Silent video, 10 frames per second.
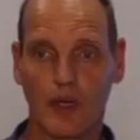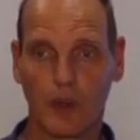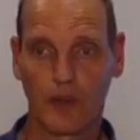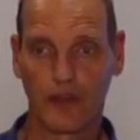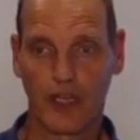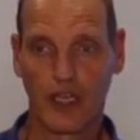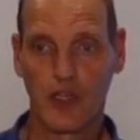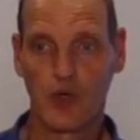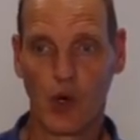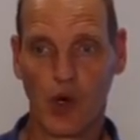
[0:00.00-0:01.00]
with a
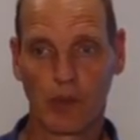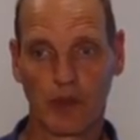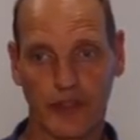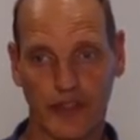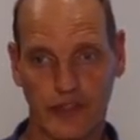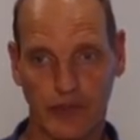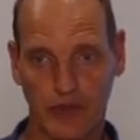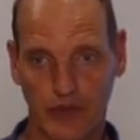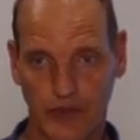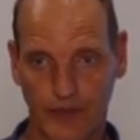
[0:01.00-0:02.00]
normal
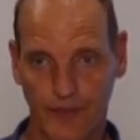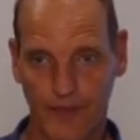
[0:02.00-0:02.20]
distribution.